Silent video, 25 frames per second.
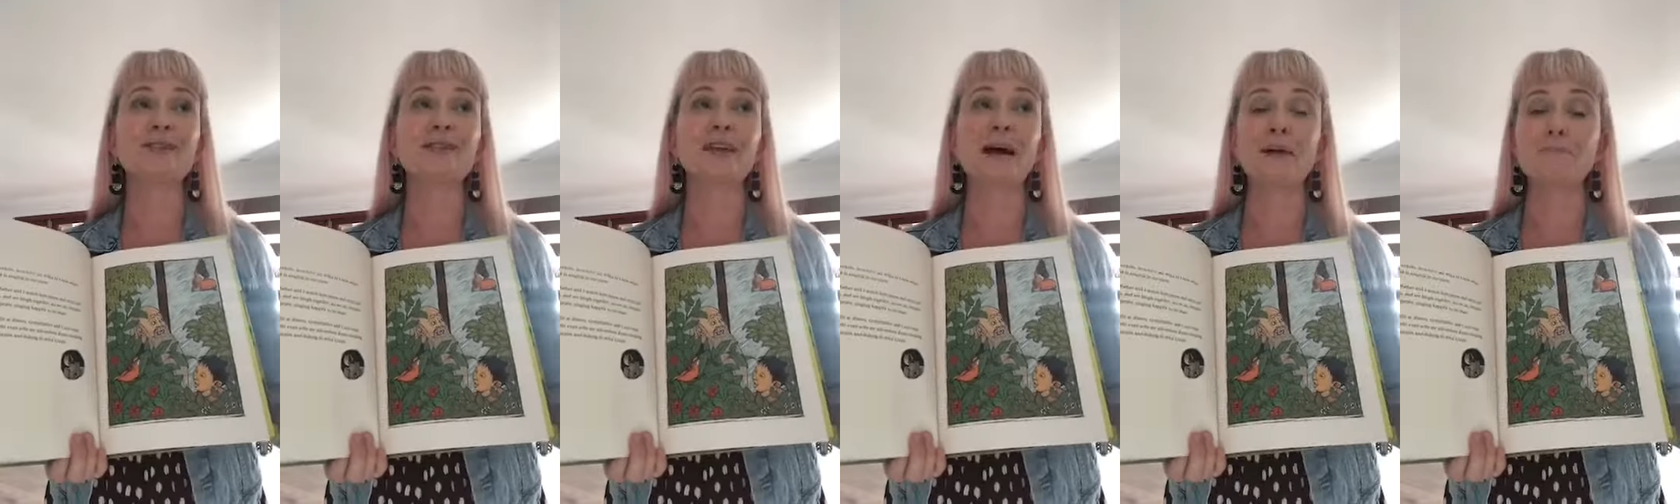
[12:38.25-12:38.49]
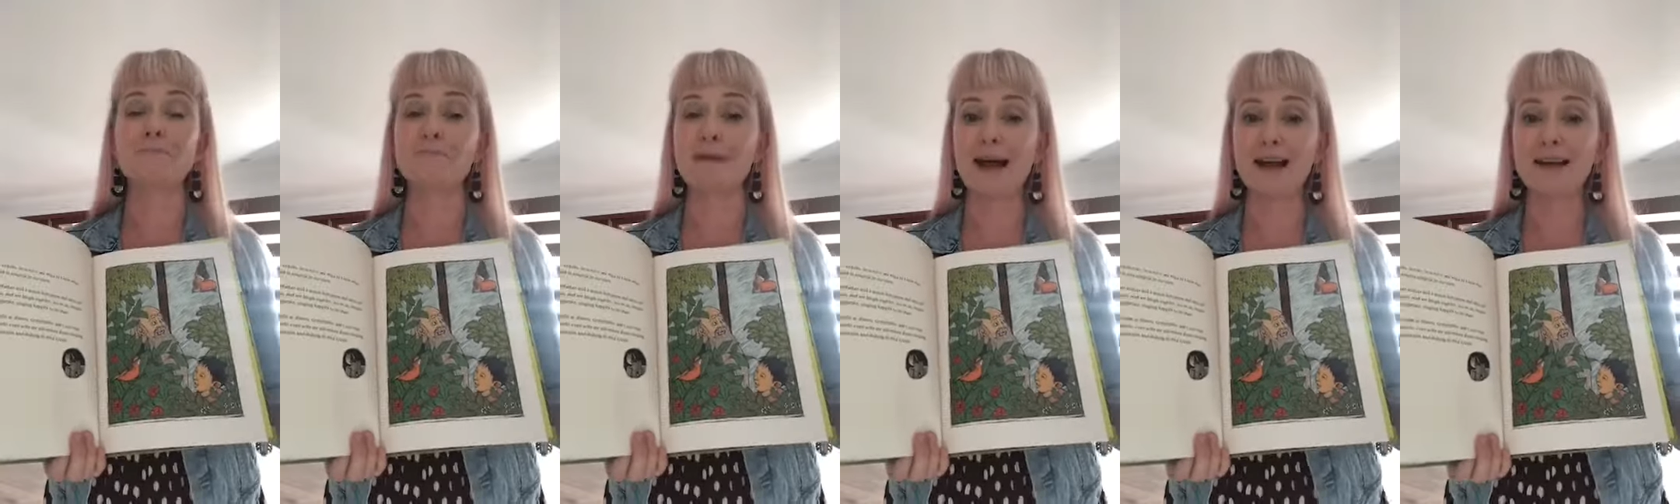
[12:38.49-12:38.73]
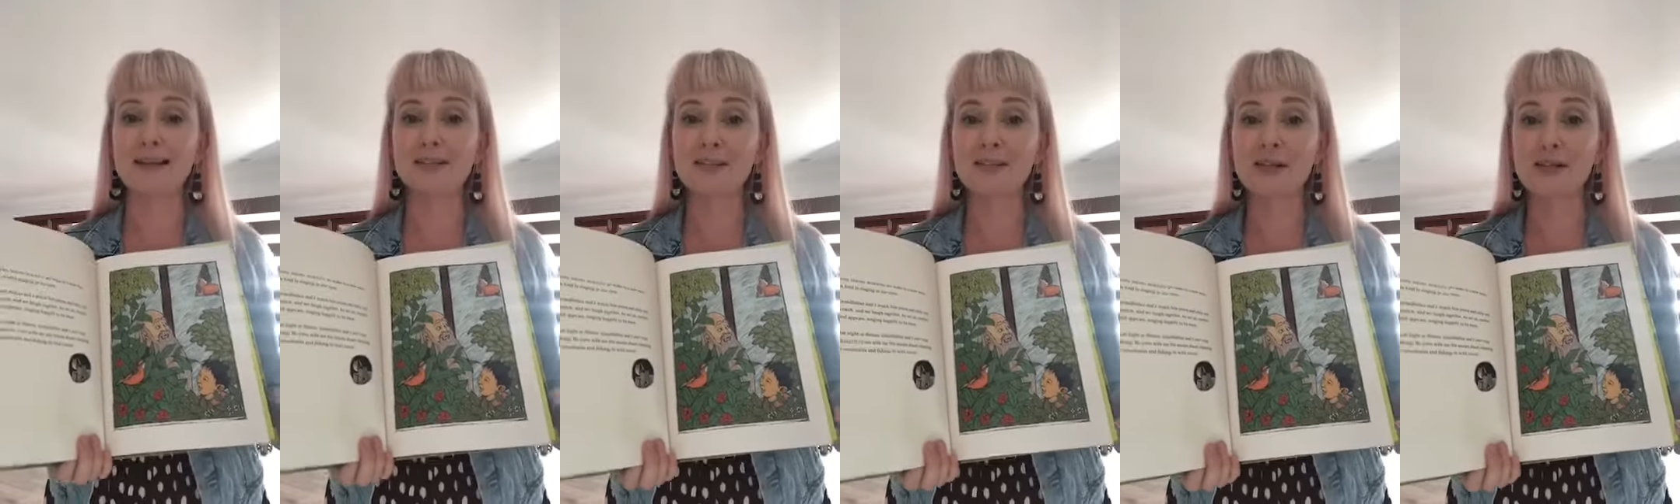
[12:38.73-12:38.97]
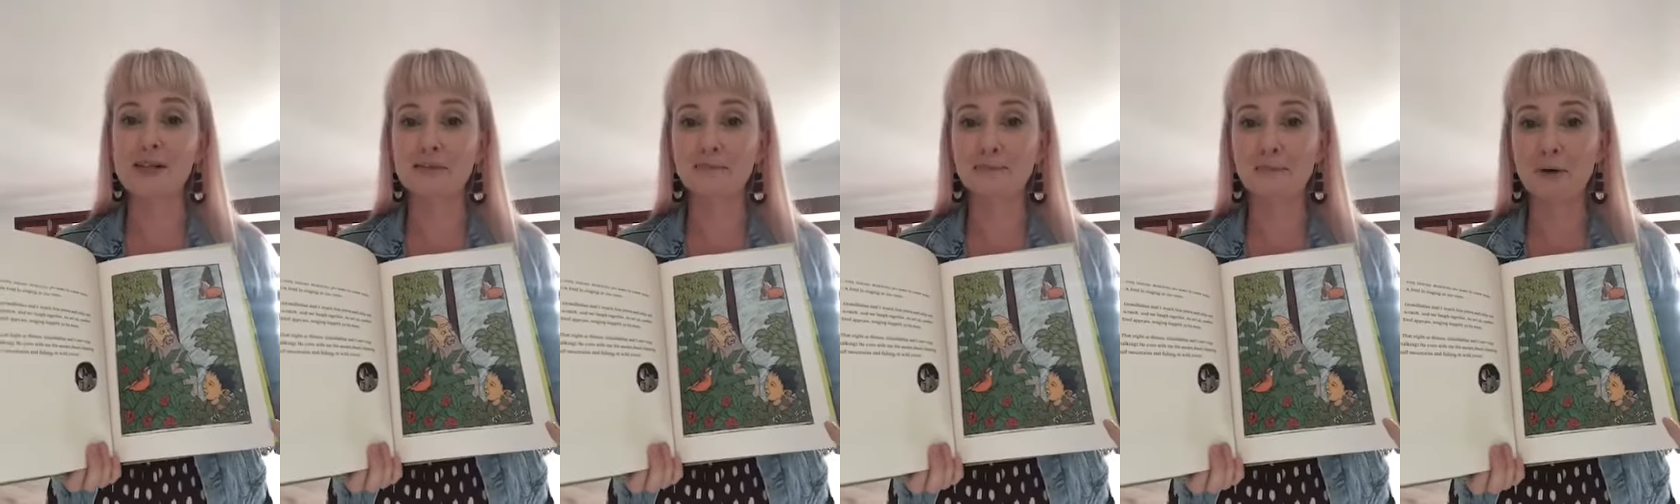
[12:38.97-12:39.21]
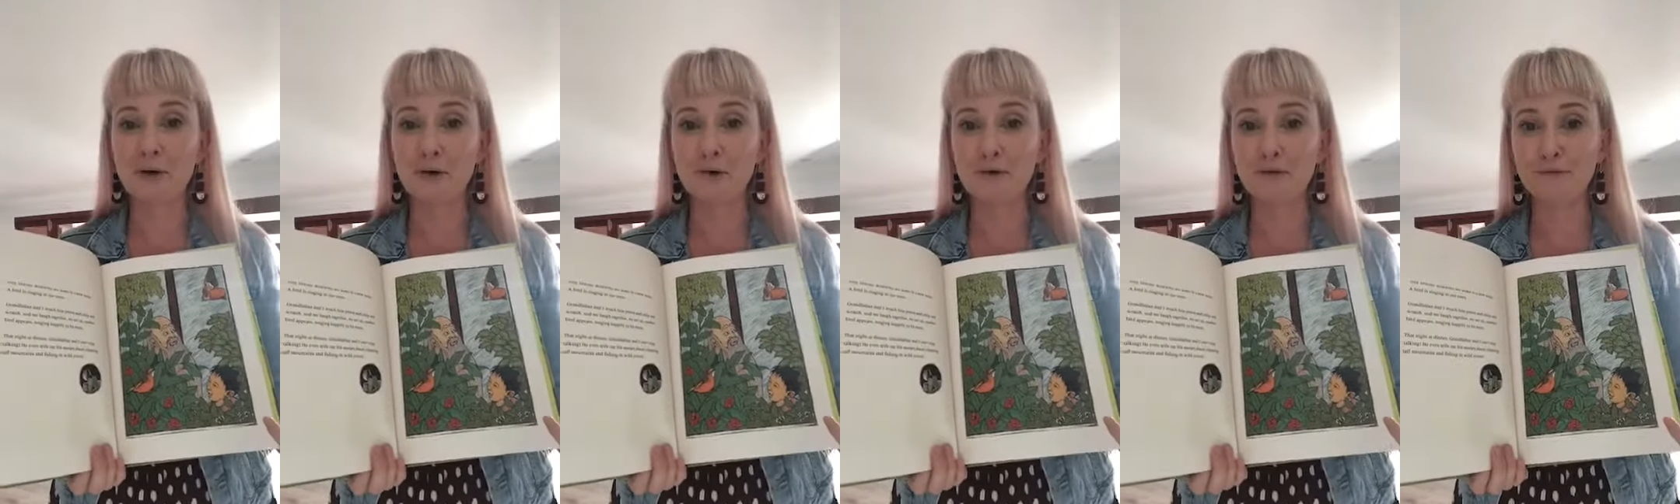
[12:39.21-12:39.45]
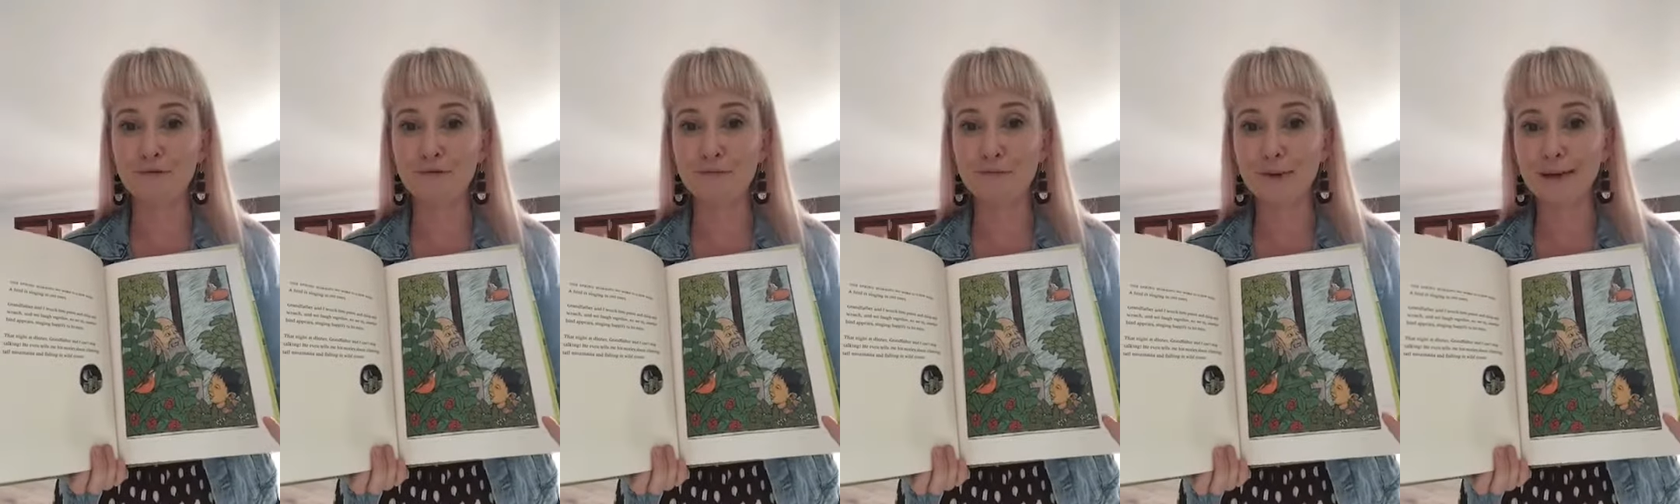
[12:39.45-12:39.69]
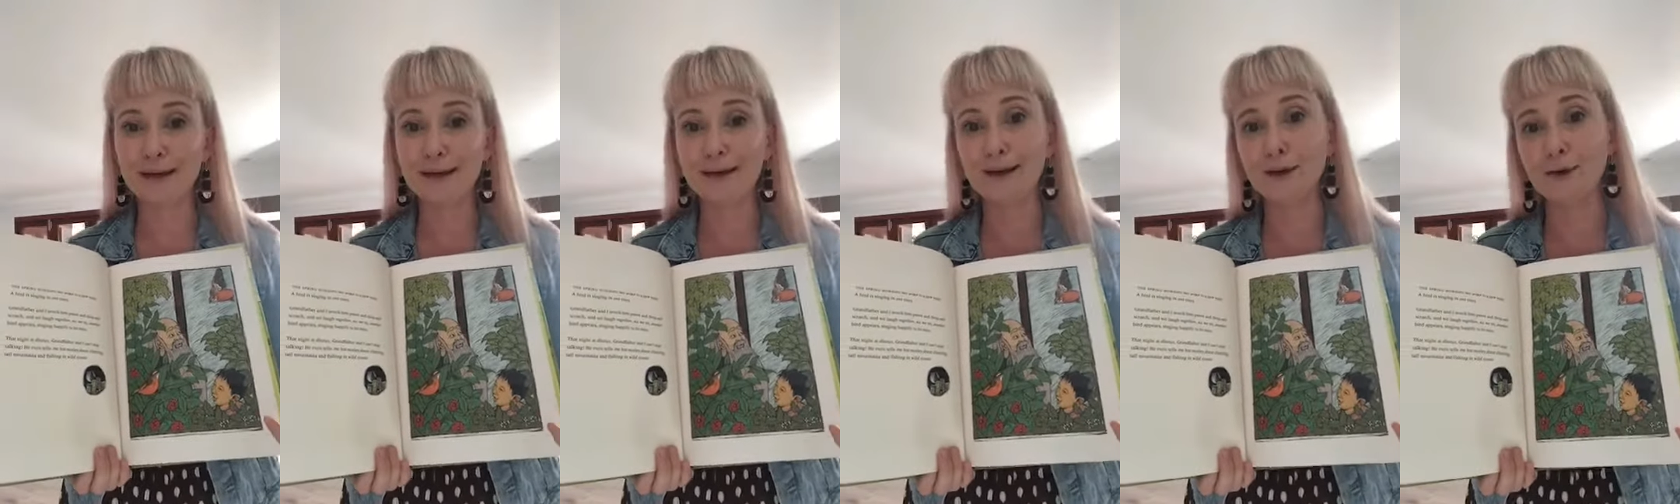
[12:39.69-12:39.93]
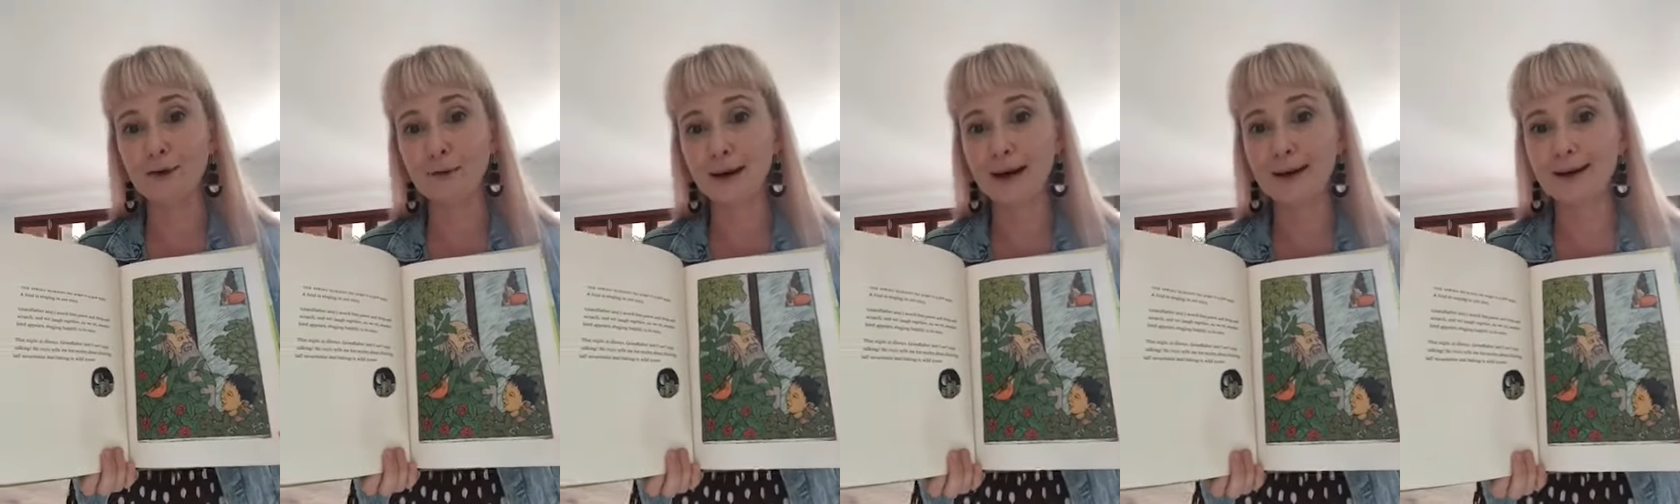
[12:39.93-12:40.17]
come back to him of being
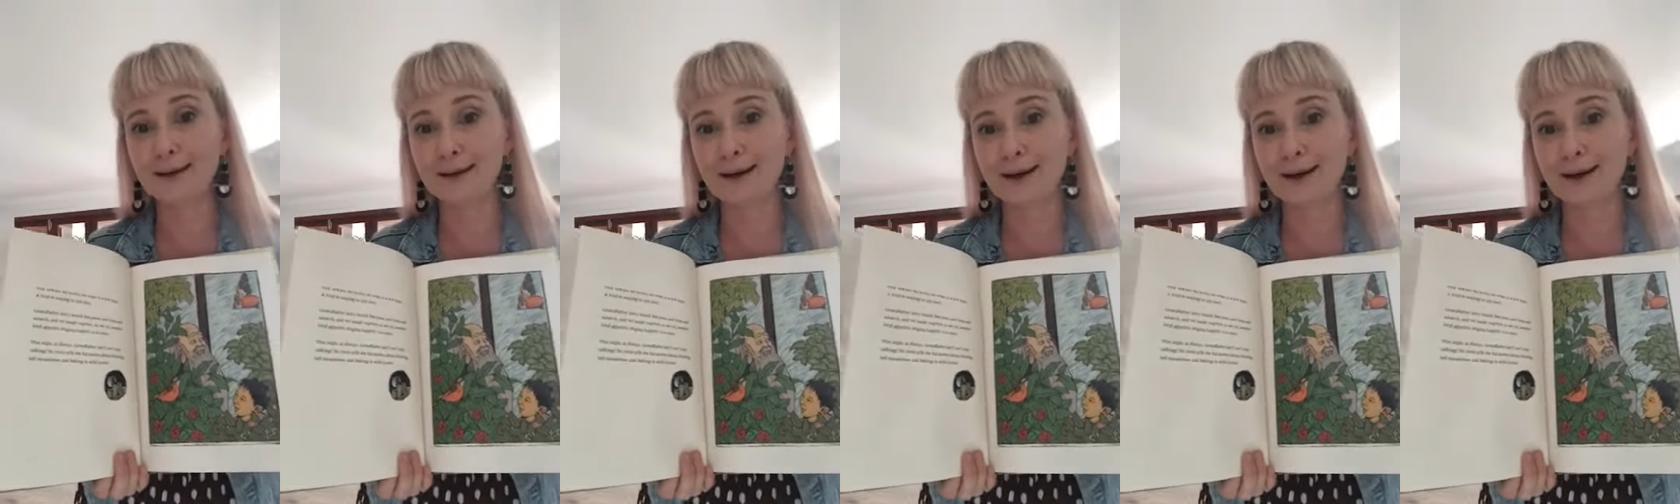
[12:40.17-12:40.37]
a great